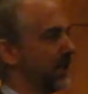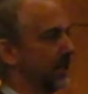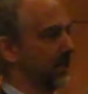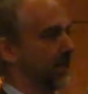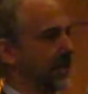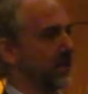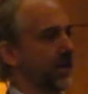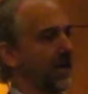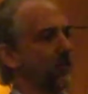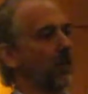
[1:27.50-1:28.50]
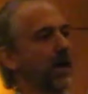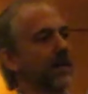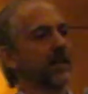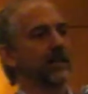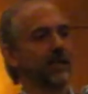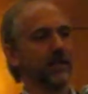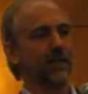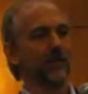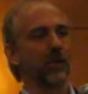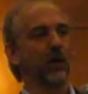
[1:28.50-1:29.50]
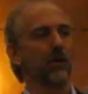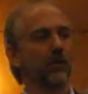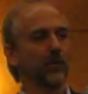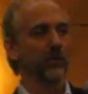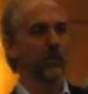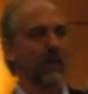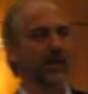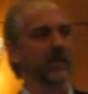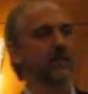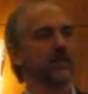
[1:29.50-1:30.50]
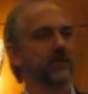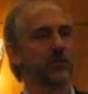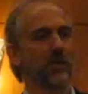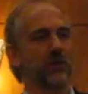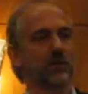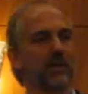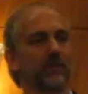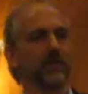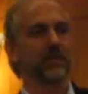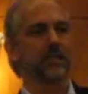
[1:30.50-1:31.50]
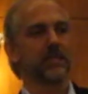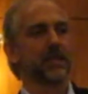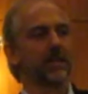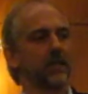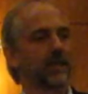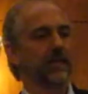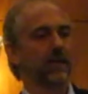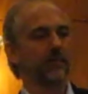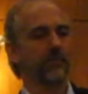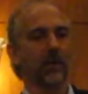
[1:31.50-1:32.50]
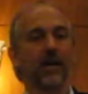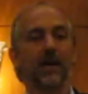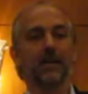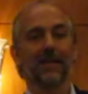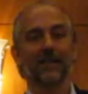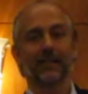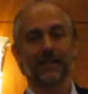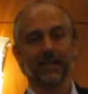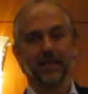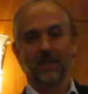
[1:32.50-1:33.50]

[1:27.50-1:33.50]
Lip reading: and why, even though you might think that space travel is very unlikely,